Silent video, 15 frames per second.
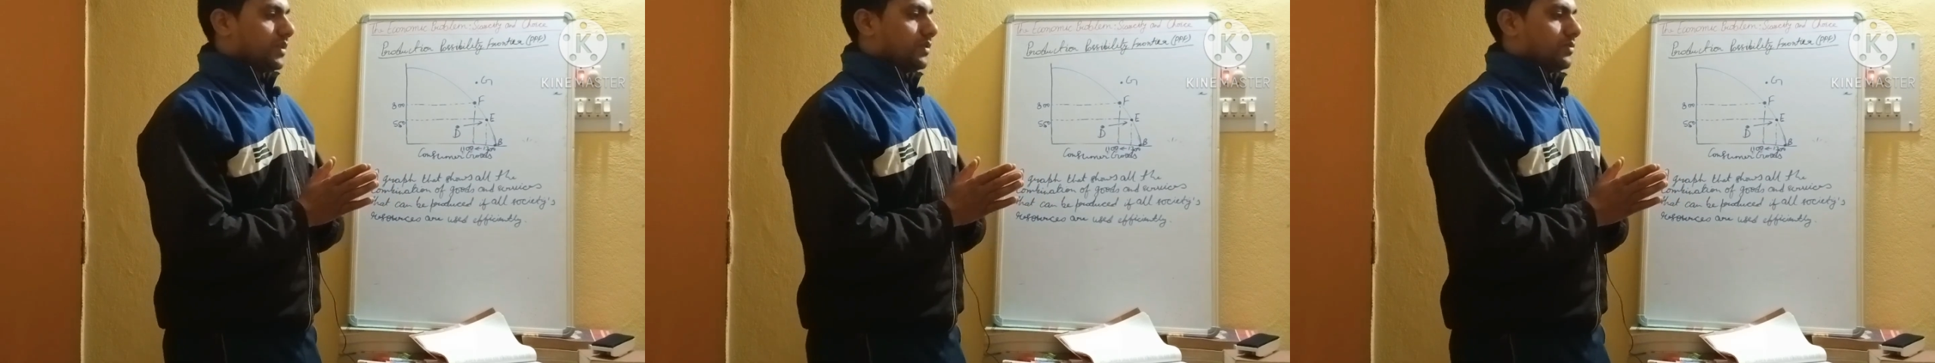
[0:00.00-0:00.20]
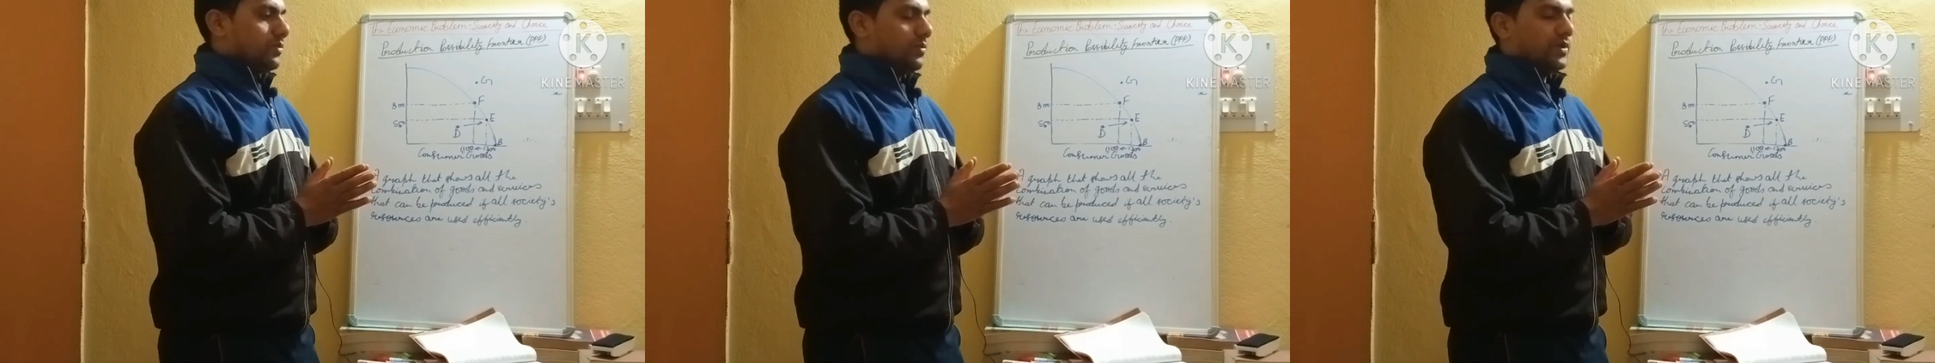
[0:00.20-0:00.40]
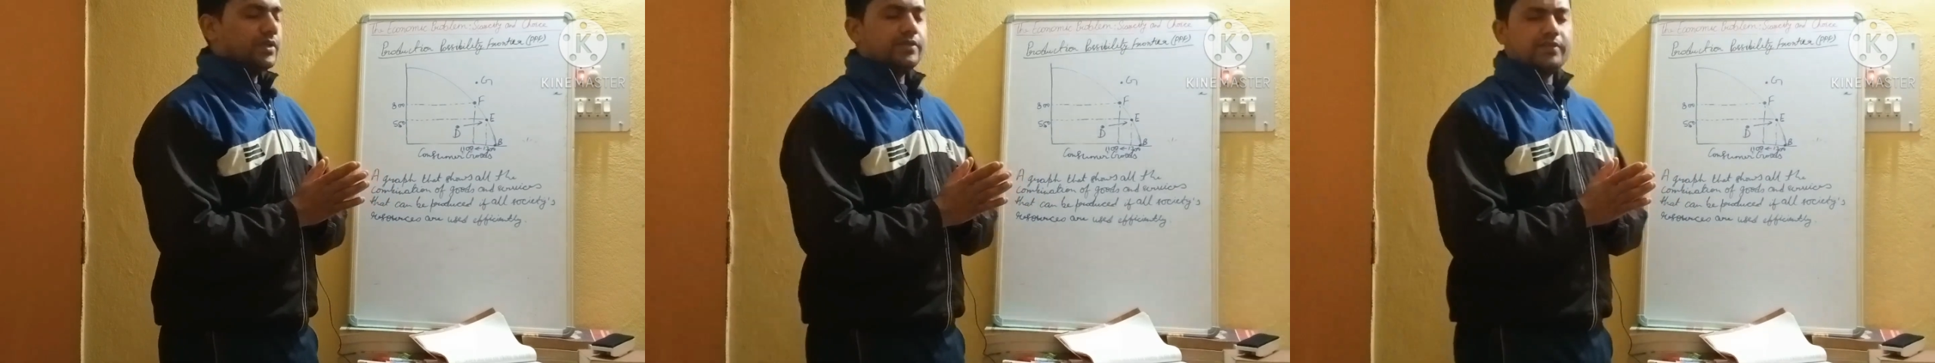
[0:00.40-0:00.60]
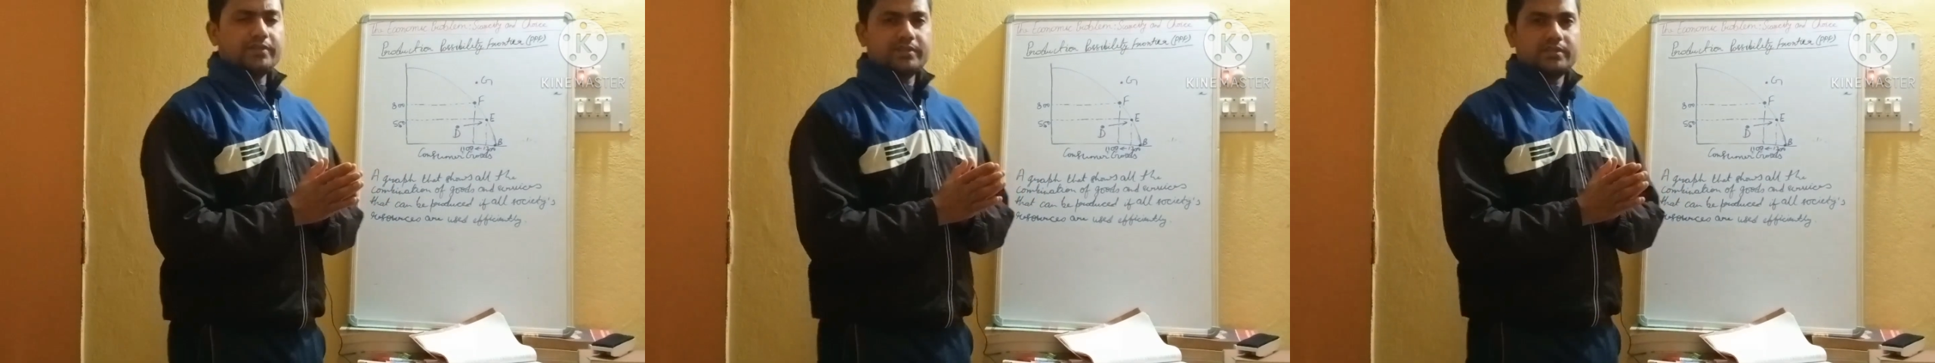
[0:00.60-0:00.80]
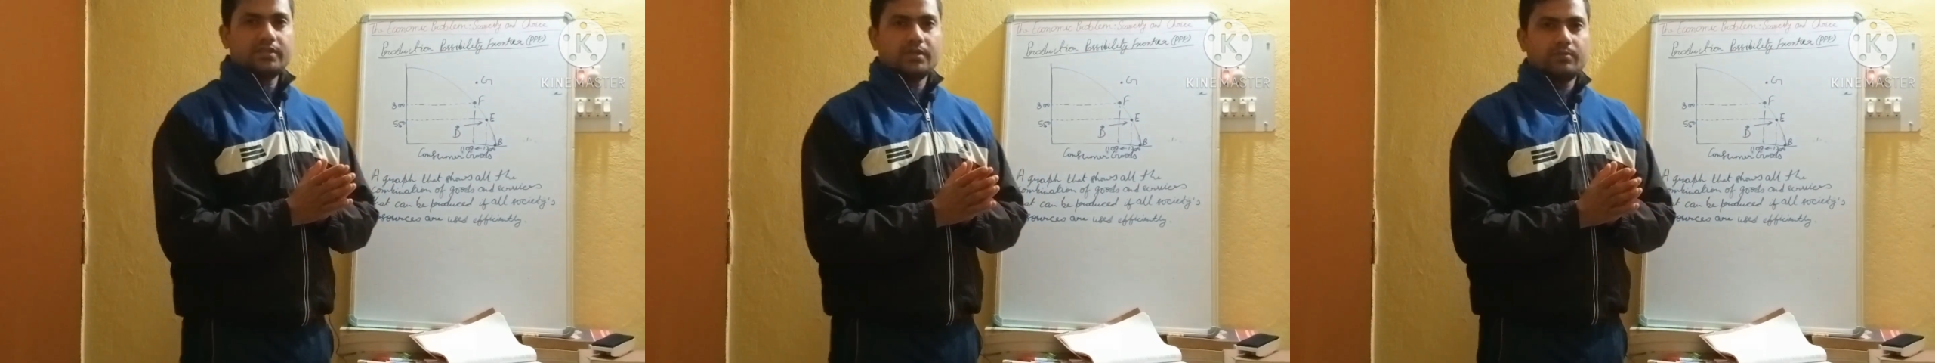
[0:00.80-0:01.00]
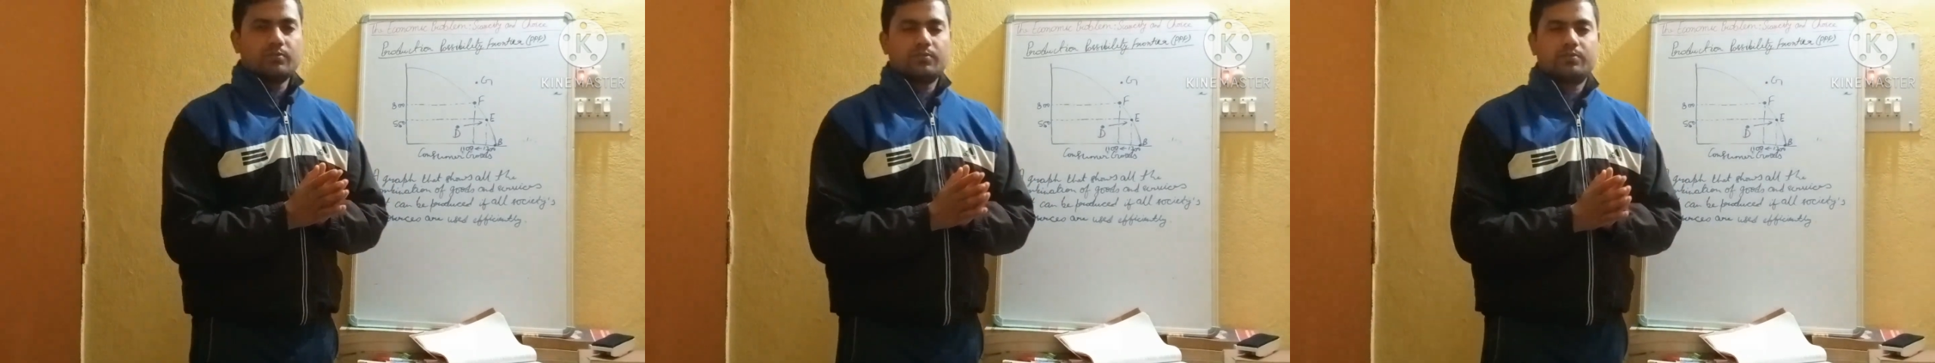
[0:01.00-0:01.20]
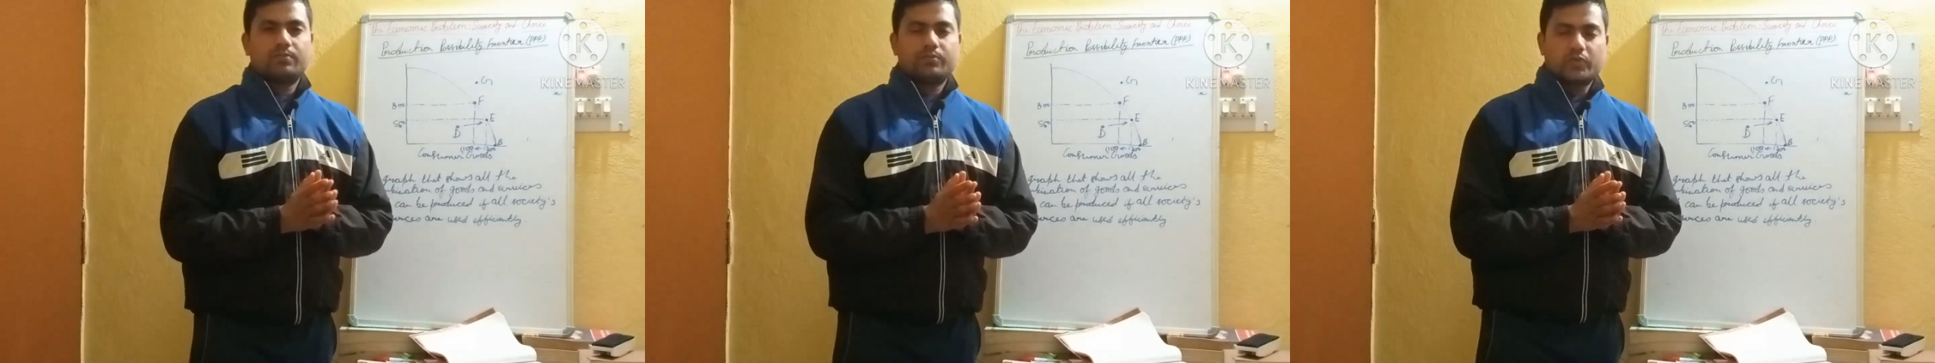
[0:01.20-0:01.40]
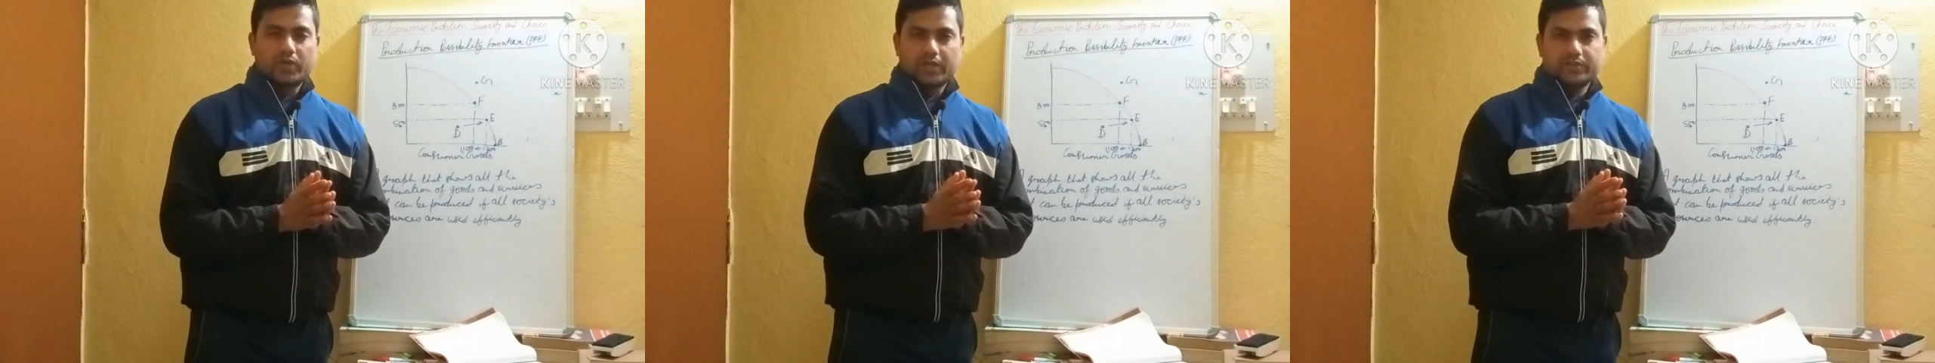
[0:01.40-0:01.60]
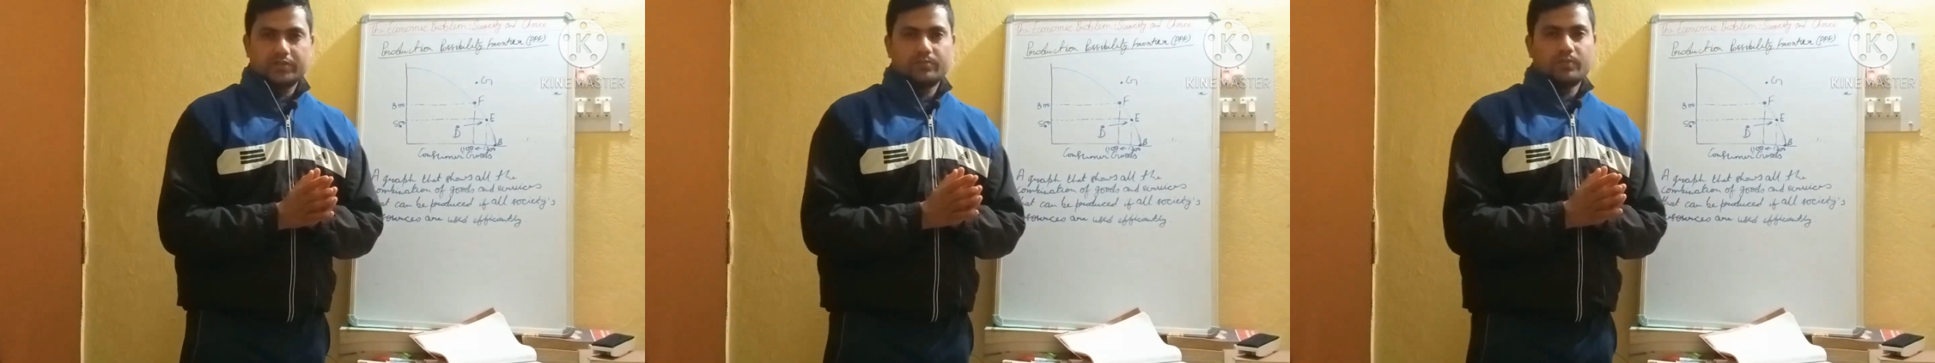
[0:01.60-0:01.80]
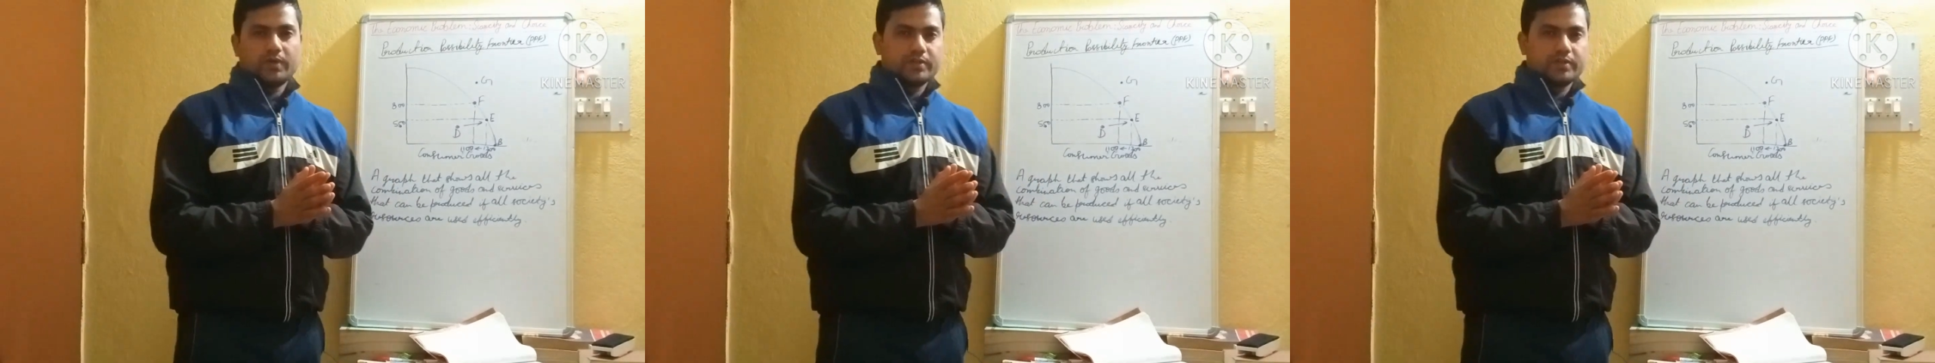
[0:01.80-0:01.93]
So, what is this production